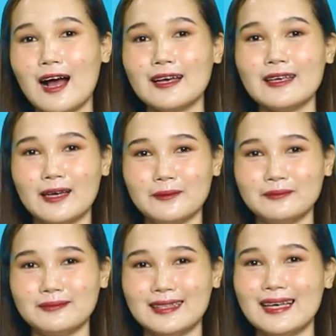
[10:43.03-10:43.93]

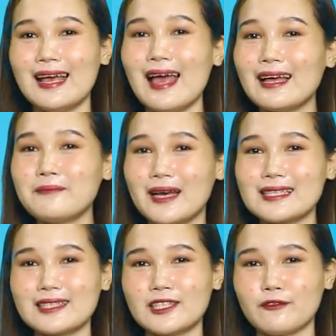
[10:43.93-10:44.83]
IM, and
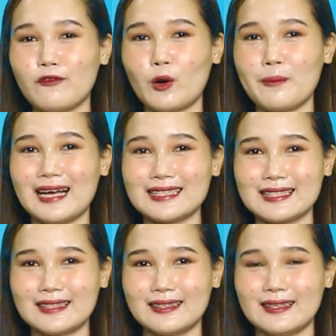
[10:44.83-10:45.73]
messaging
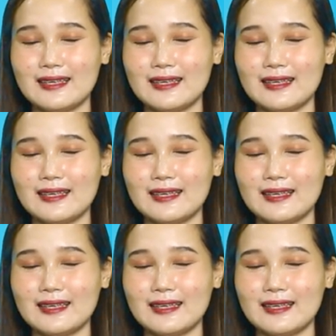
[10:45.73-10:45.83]
format.